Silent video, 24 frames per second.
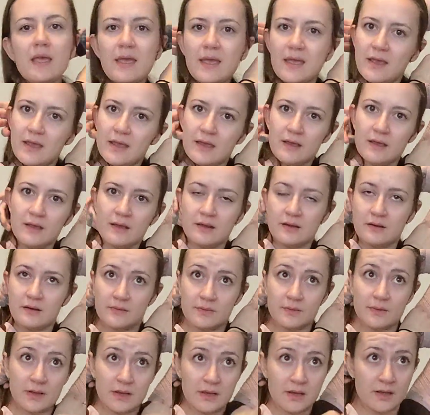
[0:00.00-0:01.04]
And
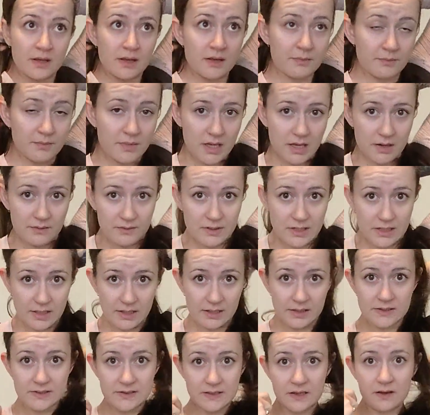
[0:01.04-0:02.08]
my
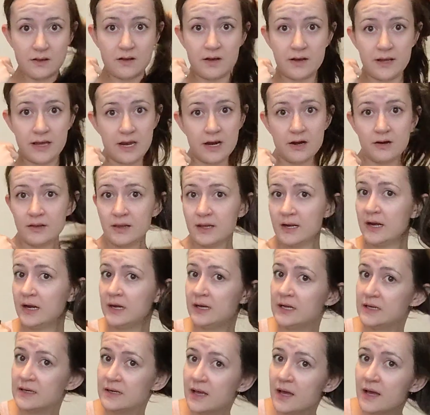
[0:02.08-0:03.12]
ridiculously long hair that I
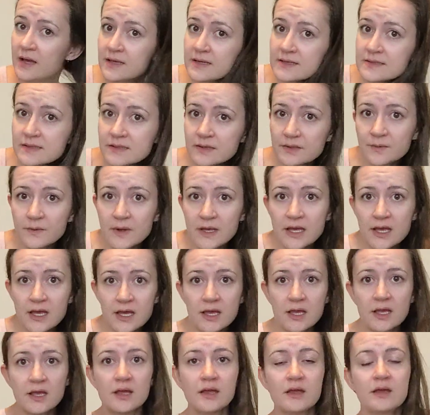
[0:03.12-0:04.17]
need to cut is in the
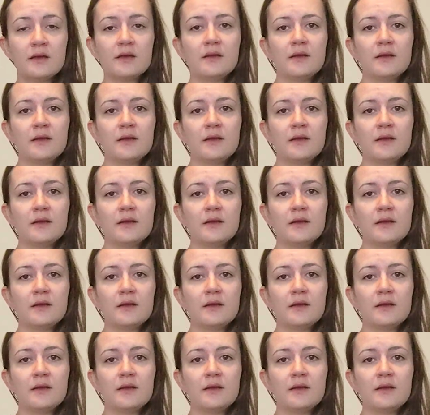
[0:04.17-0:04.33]
way.